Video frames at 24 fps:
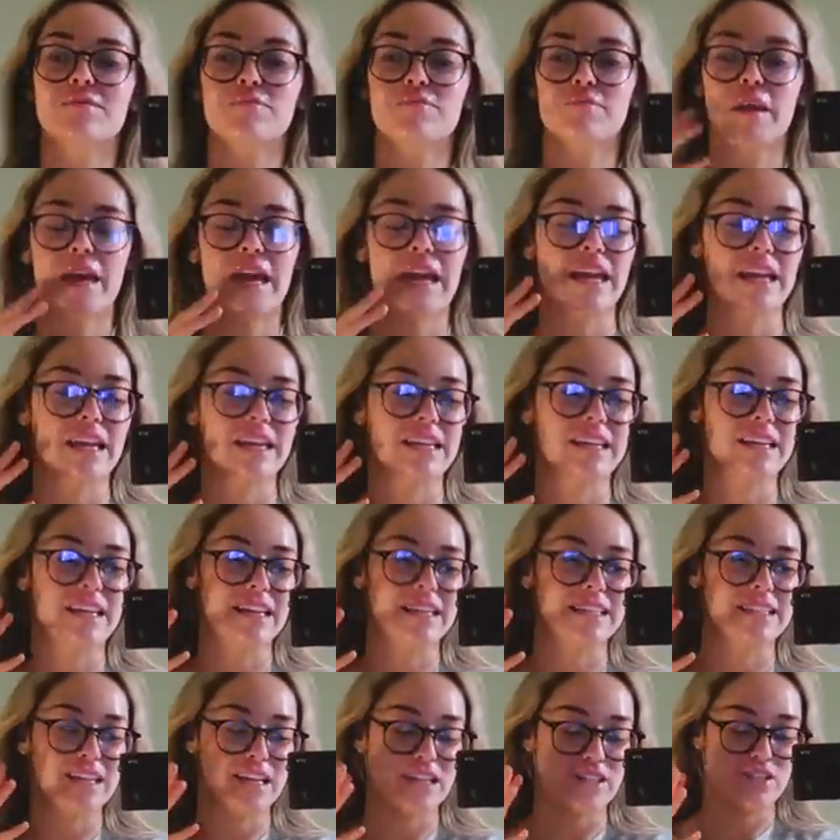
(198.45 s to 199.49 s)
pain
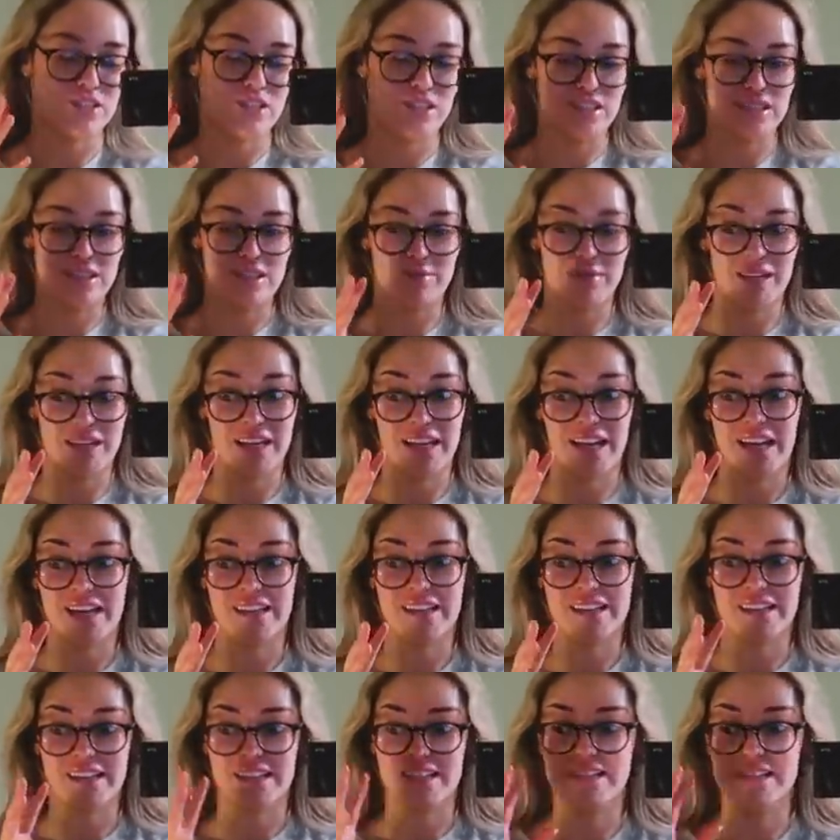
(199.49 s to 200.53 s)
and tension in my
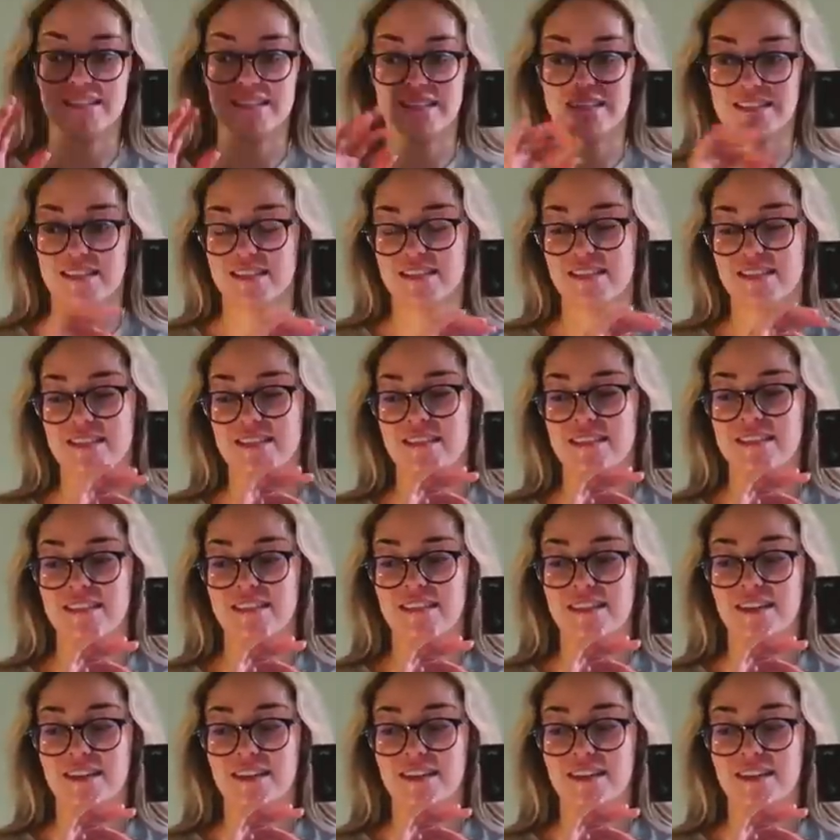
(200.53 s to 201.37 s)
neck like since